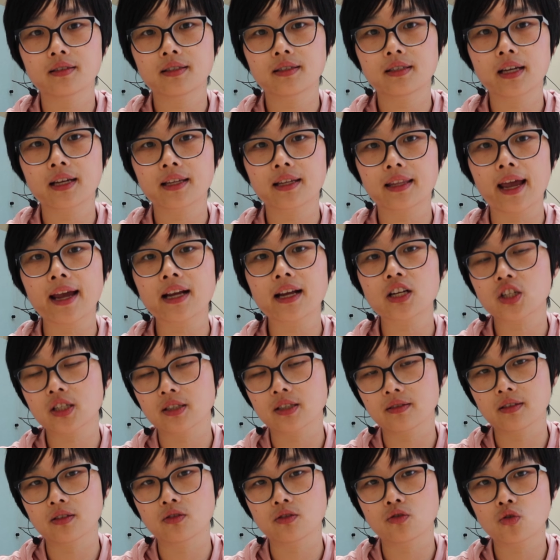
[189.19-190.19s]
take the
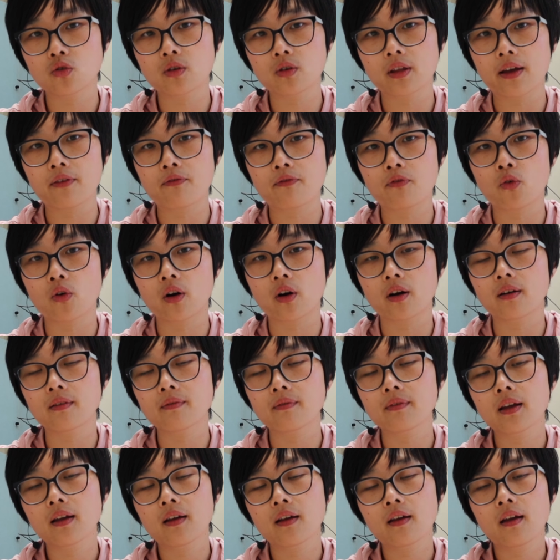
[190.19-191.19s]
action and do that for her.